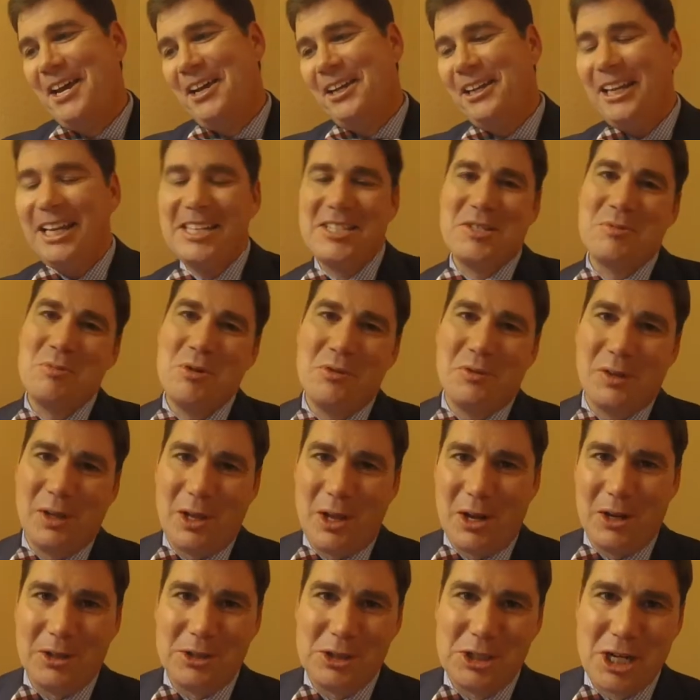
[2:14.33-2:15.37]
Let's move
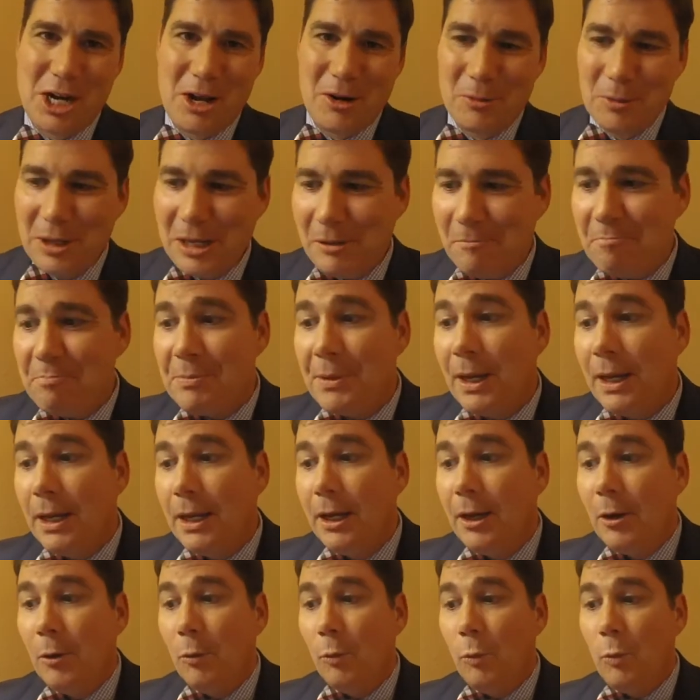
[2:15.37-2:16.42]
along, shall we?
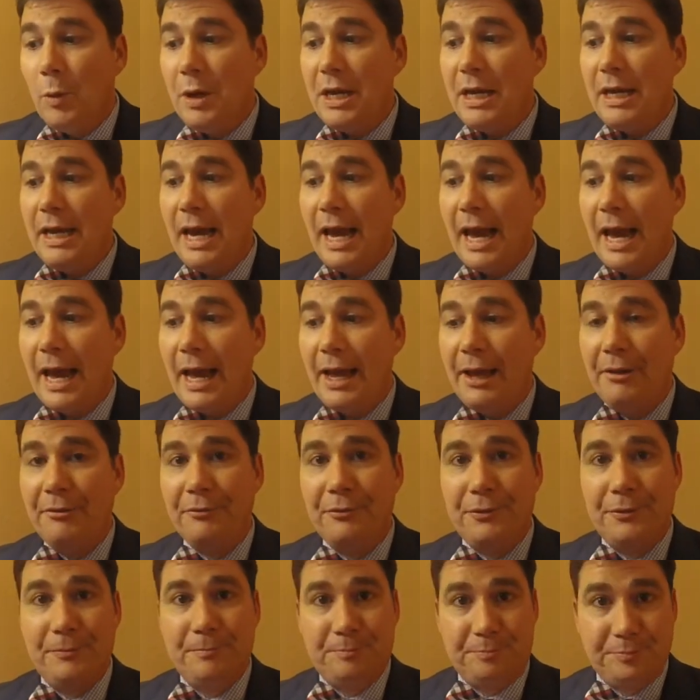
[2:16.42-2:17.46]
We
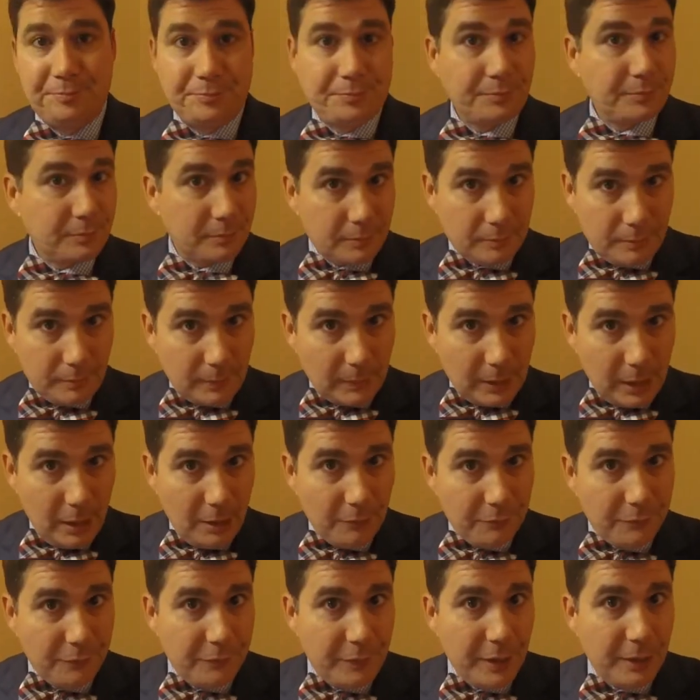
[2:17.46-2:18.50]
have a
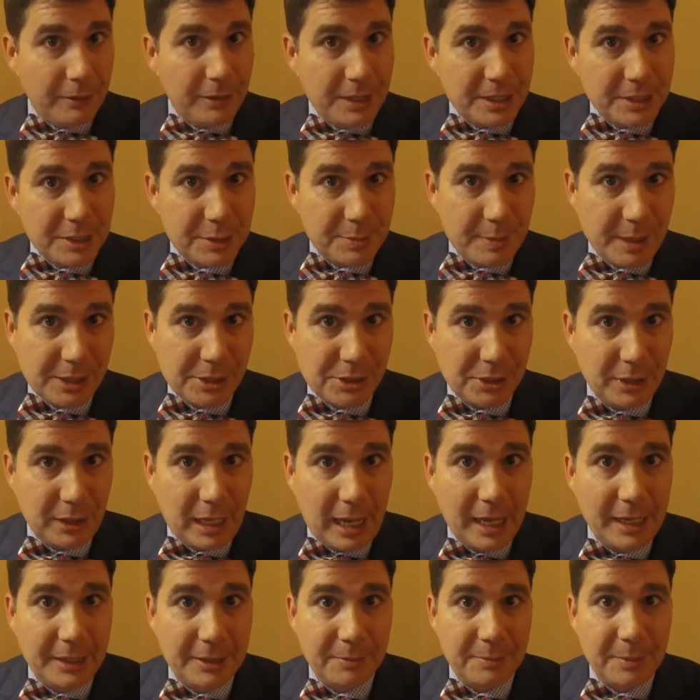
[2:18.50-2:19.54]
very special
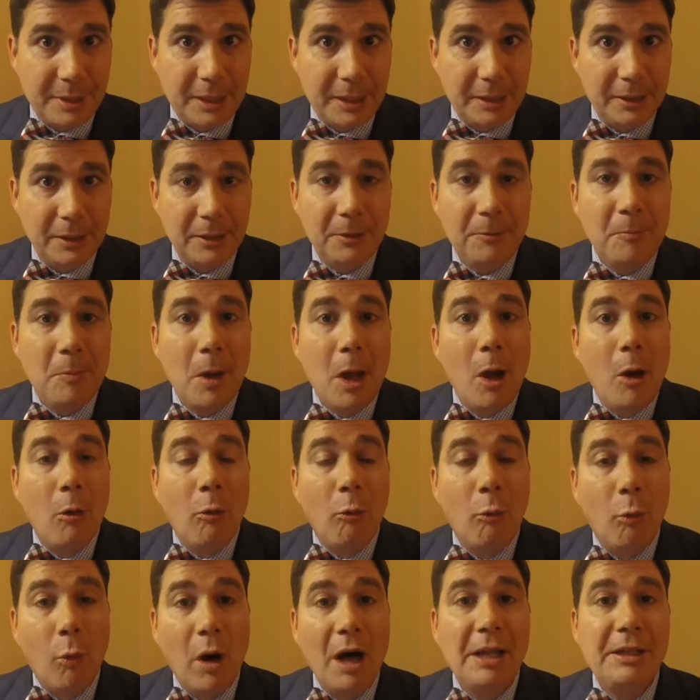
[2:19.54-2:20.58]
item here,
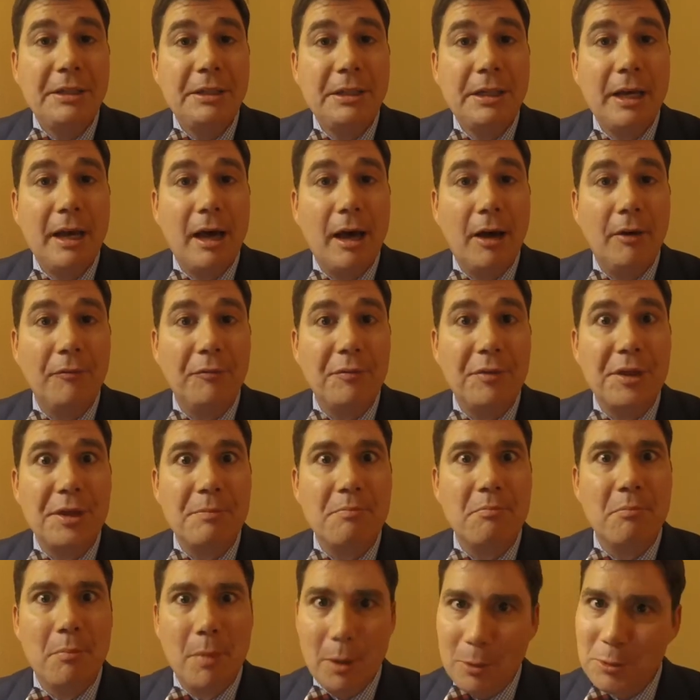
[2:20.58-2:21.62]
one of the
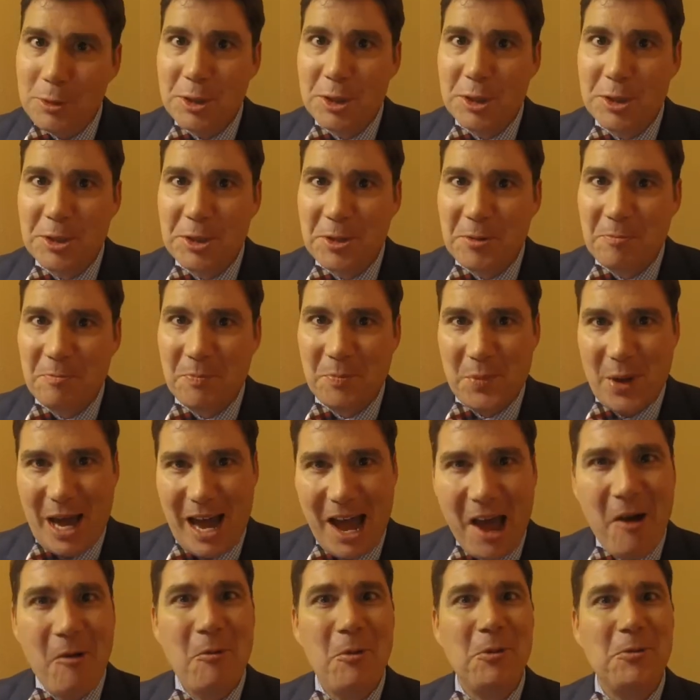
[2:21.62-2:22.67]
most
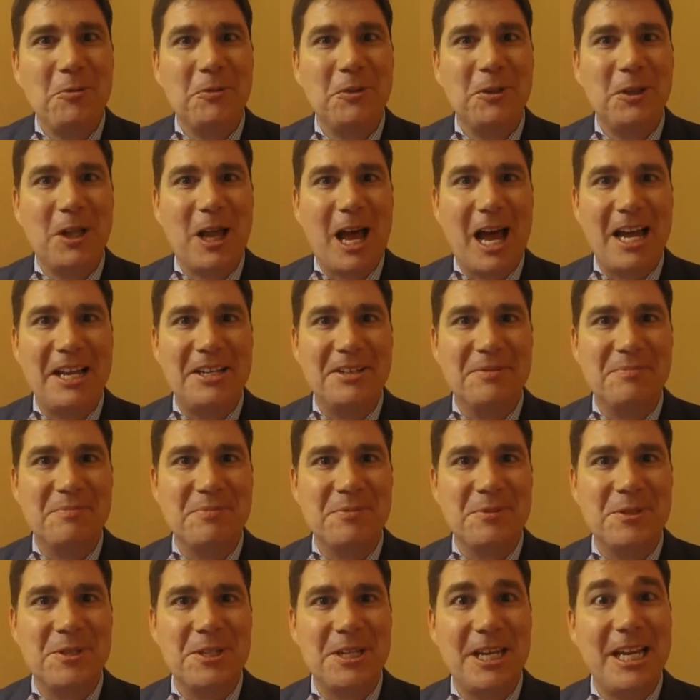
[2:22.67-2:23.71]
powerful
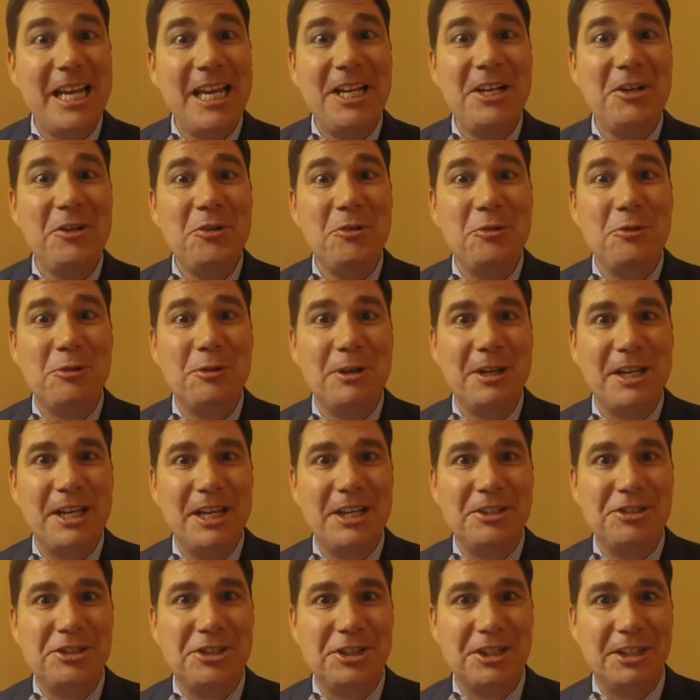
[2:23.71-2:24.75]
items in
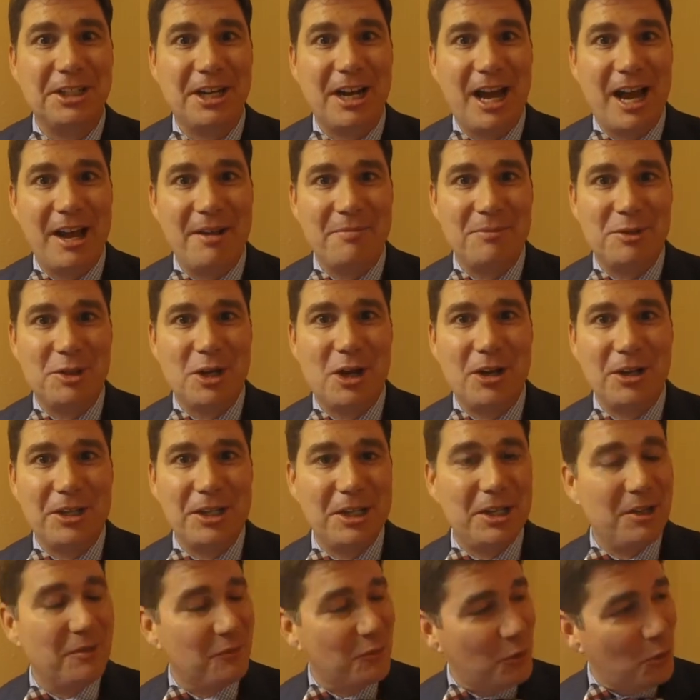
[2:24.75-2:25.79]
creation. I am
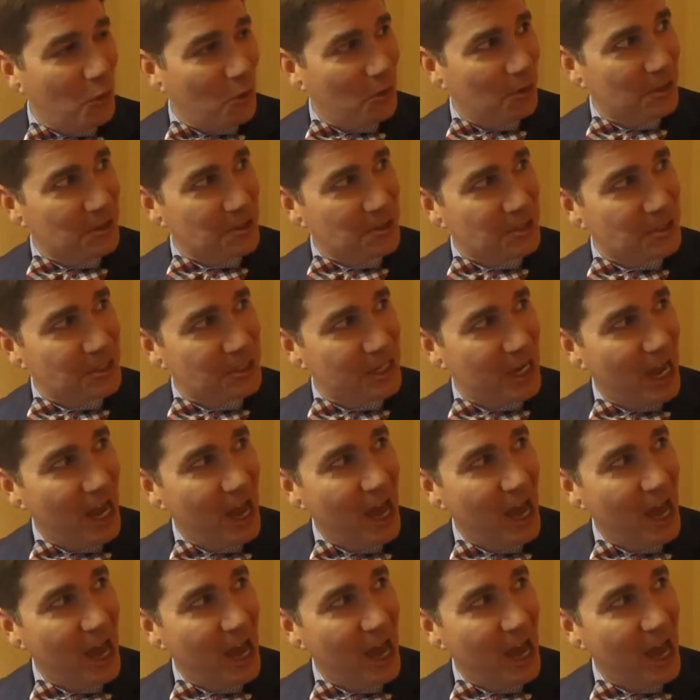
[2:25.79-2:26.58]
talking, of course,